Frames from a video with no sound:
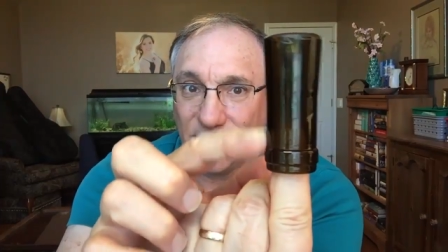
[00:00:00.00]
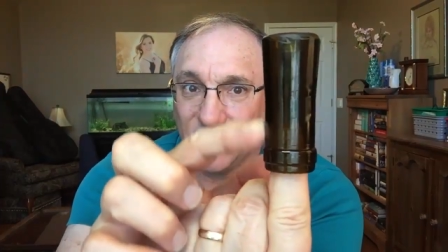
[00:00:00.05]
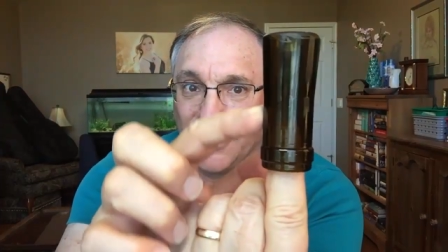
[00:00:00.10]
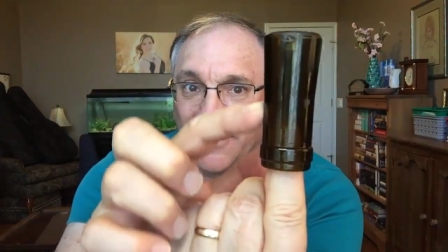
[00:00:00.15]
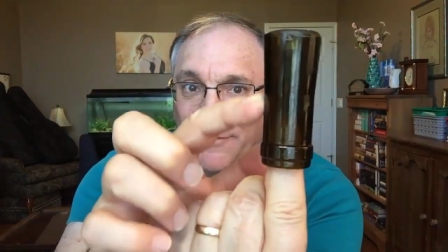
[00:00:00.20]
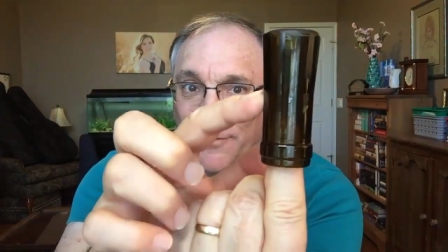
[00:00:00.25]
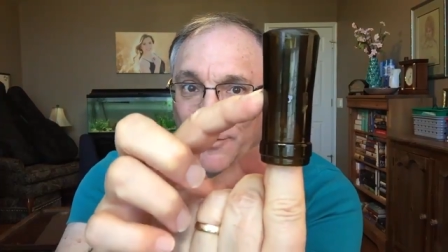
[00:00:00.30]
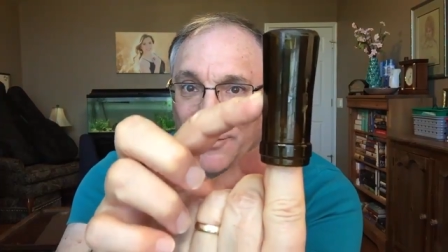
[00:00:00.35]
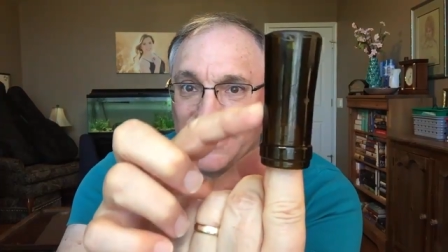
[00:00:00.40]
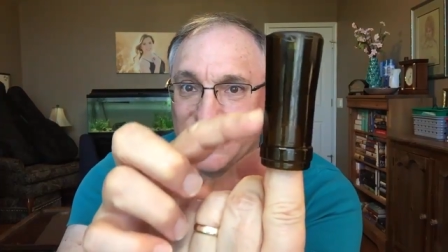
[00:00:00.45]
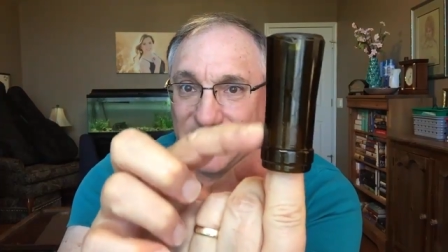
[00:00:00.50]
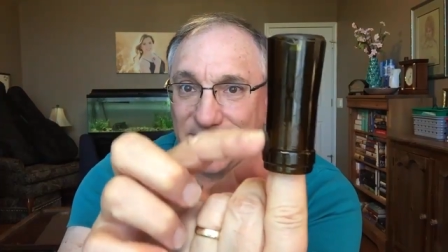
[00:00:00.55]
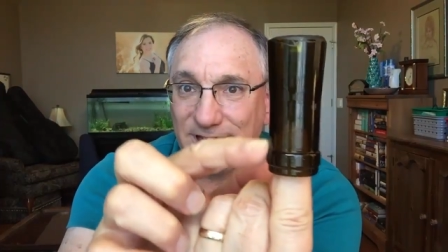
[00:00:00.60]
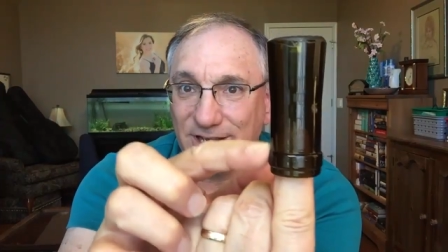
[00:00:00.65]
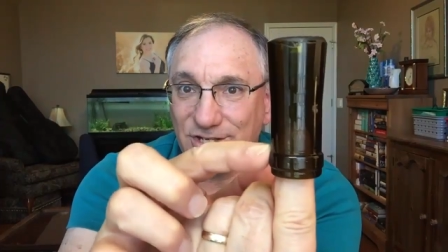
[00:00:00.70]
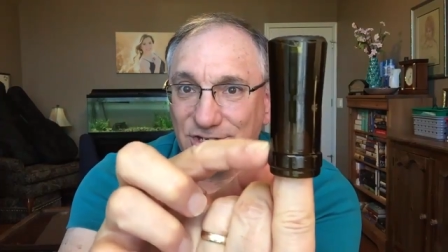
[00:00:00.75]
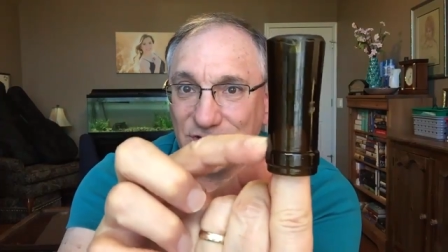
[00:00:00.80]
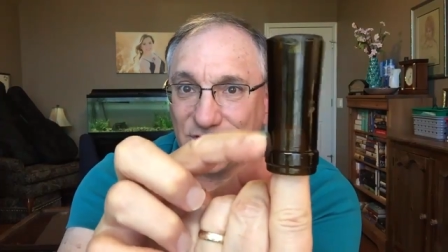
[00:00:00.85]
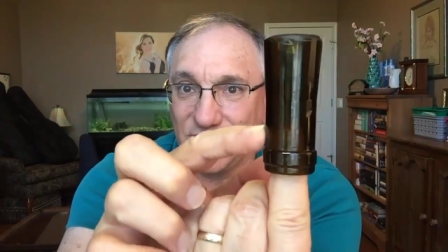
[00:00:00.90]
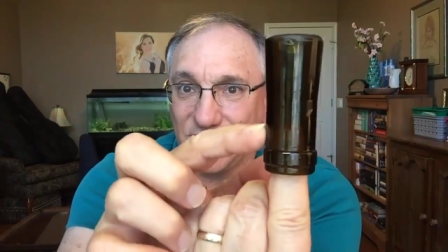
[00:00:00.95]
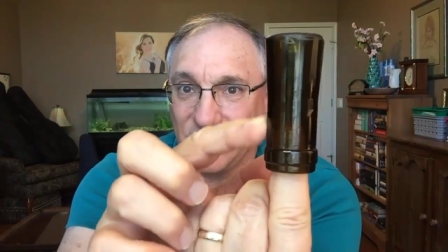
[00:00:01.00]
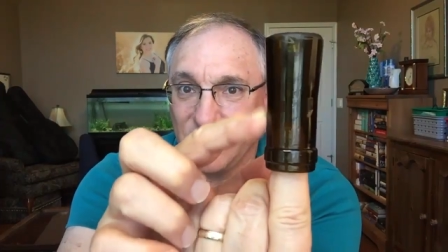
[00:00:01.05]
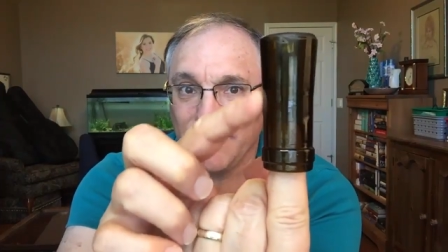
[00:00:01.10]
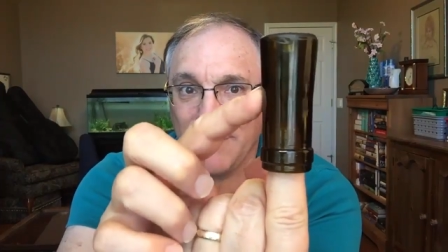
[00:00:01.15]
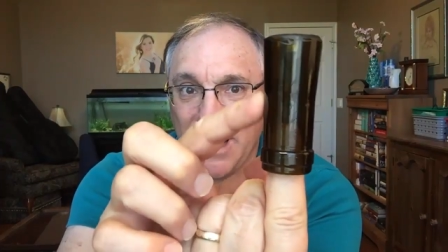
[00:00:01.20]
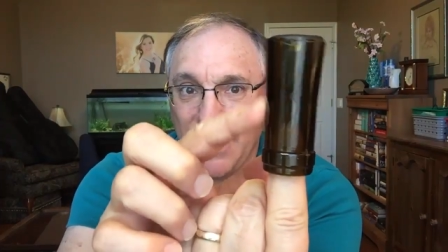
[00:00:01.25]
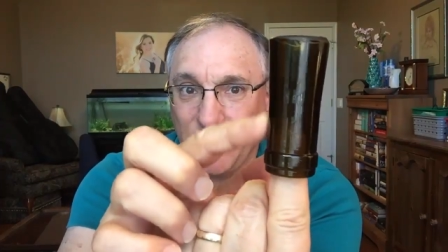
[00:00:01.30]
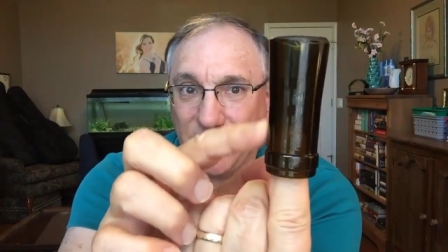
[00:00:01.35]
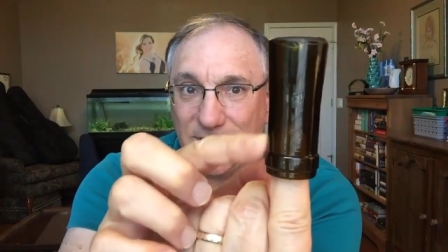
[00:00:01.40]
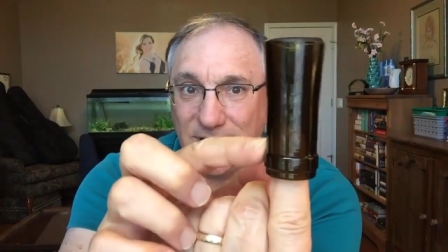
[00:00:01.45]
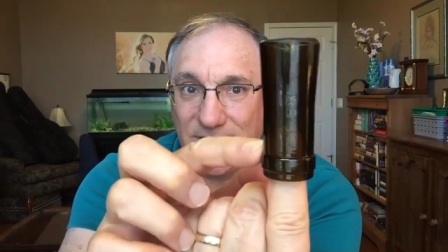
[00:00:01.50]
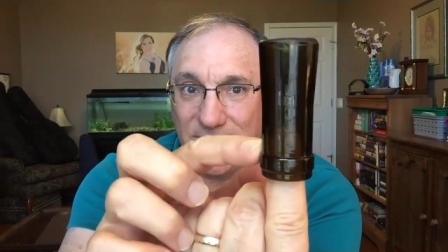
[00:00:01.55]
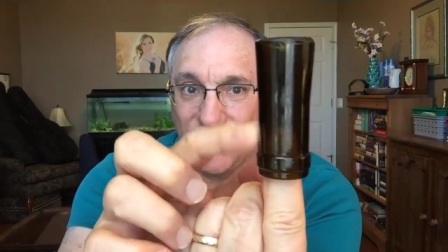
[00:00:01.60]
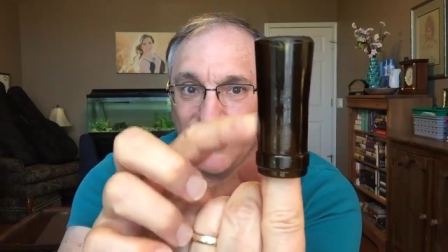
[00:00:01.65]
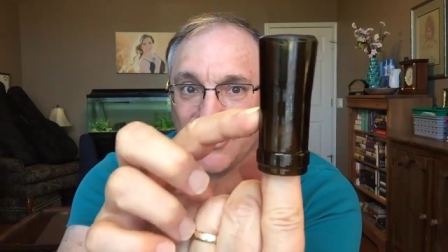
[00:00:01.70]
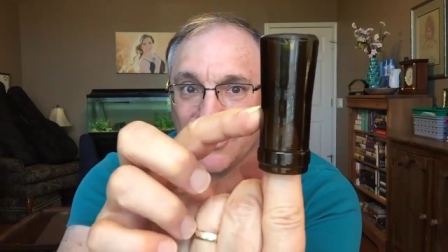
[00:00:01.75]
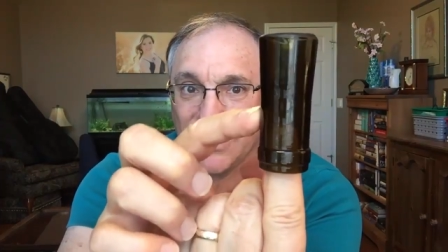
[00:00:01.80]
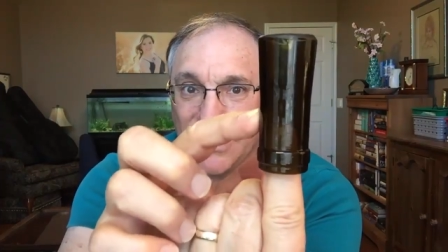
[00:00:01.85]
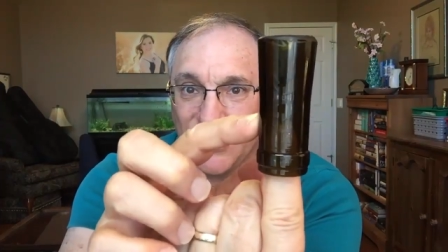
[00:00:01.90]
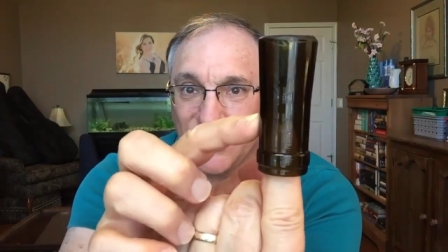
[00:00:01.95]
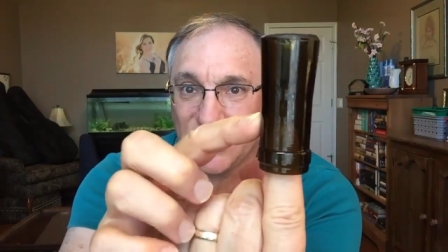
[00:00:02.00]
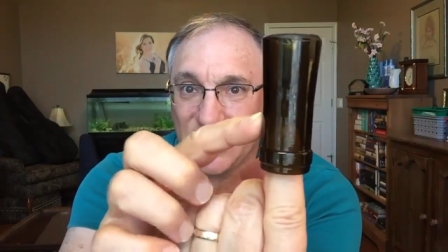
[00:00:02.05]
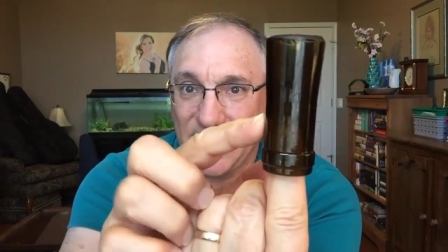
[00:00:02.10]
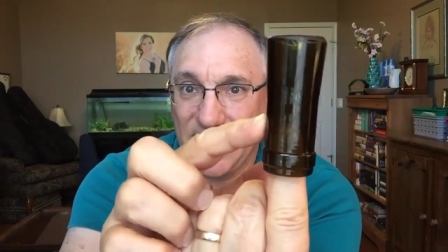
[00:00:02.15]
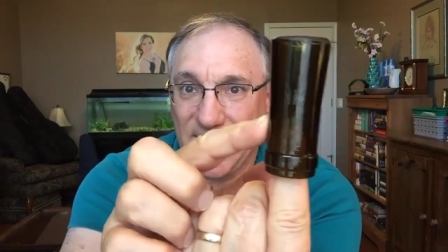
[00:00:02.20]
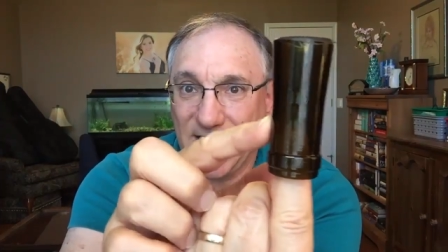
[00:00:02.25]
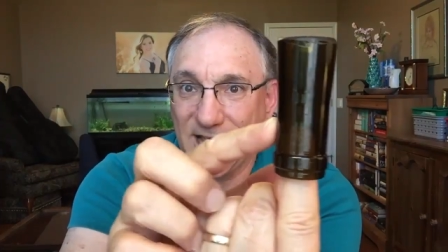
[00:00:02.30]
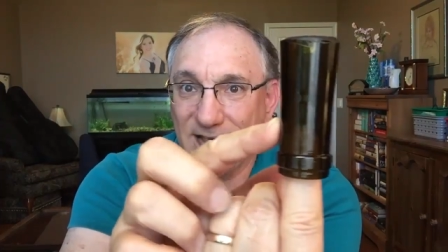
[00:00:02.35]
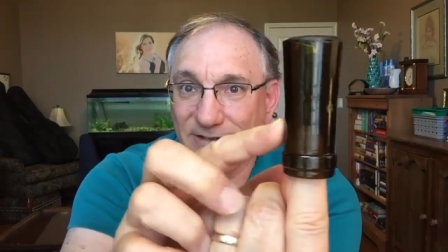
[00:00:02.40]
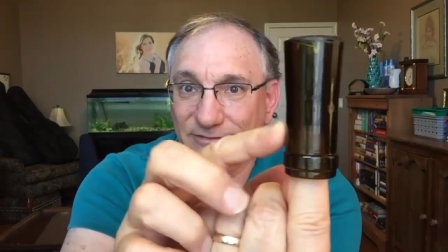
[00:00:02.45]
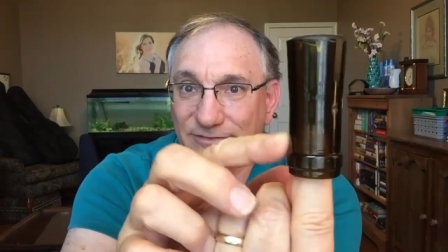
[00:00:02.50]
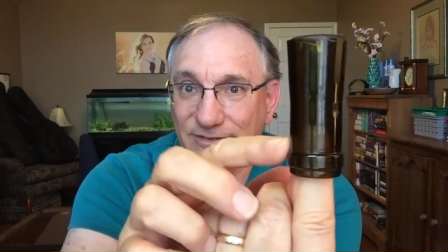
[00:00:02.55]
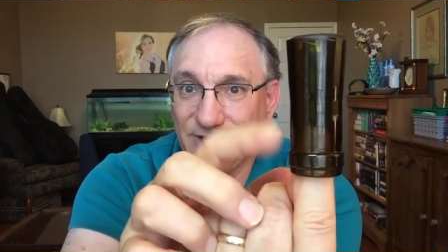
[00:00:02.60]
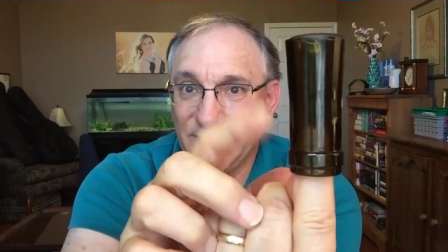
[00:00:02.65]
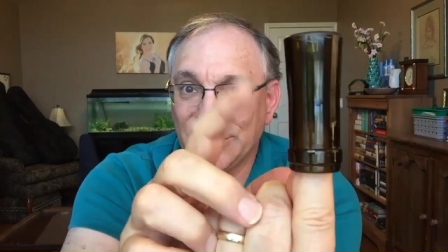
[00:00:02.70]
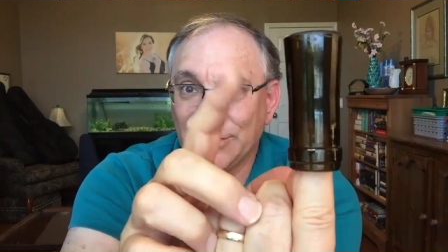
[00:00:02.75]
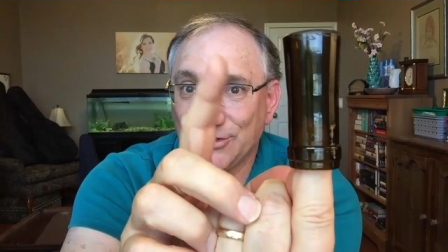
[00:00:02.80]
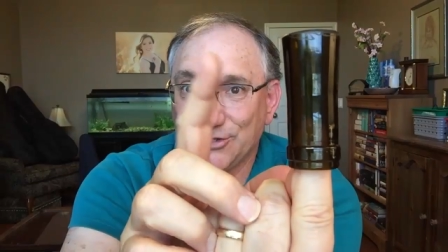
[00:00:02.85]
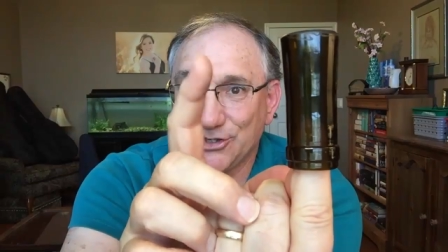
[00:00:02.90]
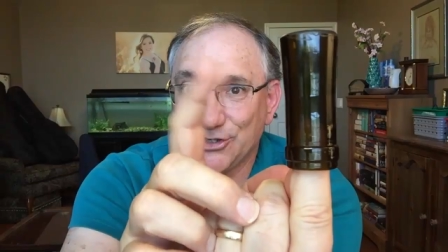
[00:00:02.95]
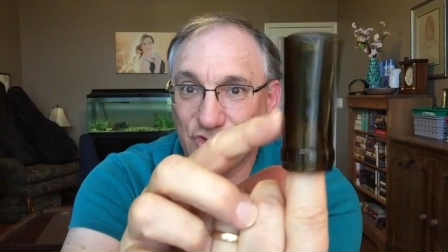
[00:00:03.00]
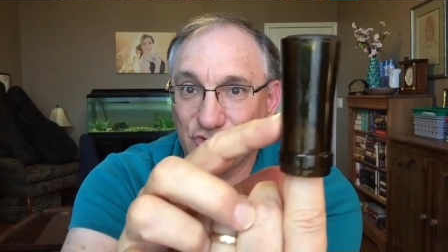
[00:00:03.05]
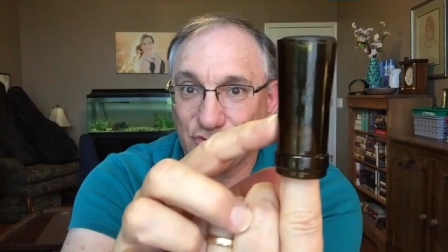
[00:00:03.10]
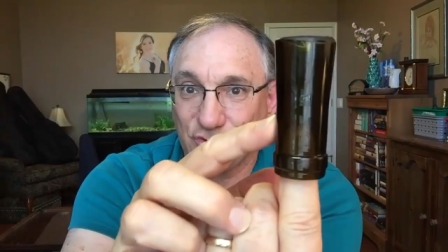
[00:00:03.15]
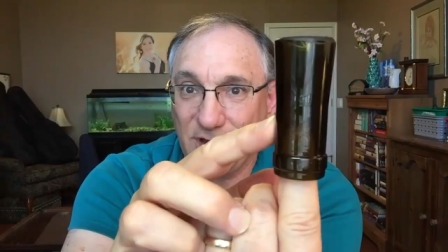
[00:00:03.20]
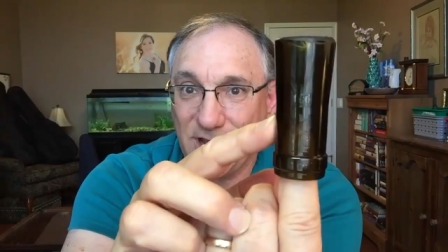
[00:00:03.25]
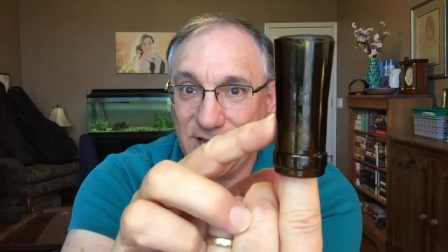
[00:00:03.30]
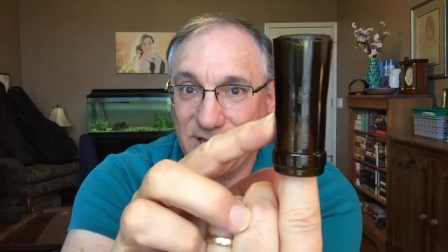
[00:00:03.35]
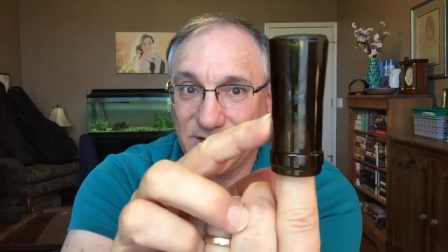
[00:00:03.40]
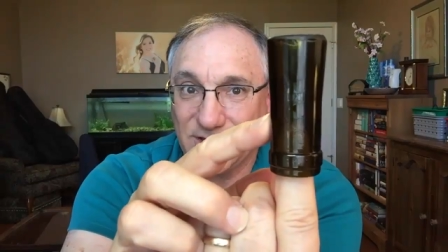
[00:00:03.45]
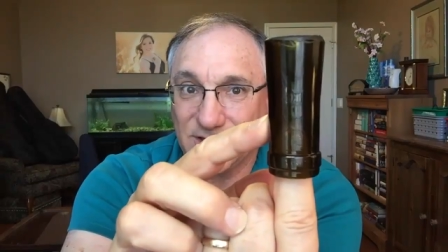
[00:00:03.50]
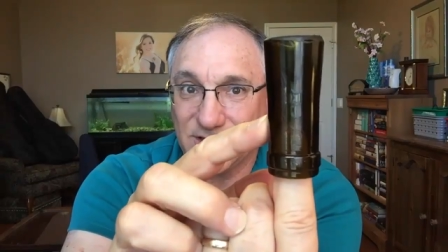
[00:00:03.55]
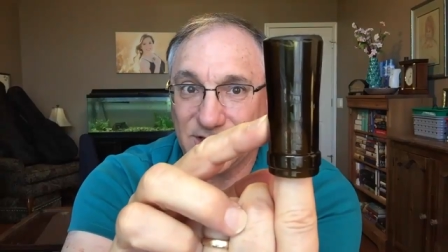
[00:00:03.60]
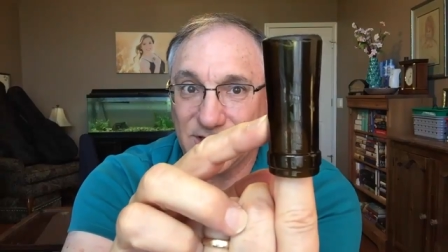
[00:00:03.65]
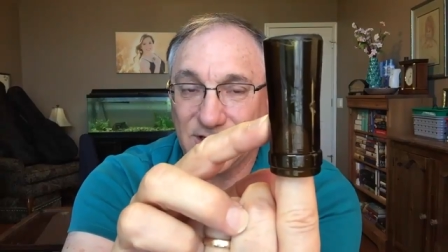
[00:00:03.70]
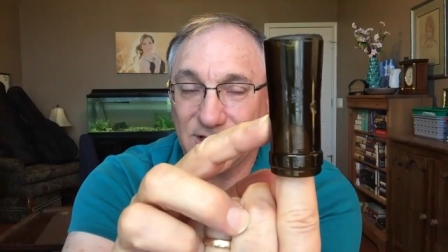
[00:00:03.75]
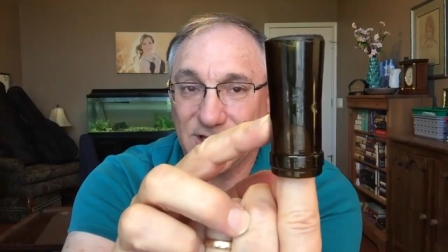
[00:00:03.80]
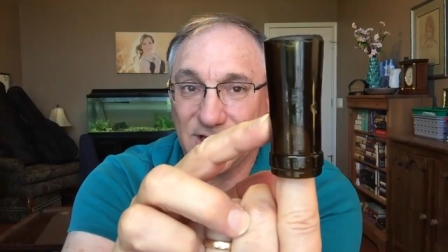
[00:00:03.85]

The first inch and maybe inch, inch and a half is straight.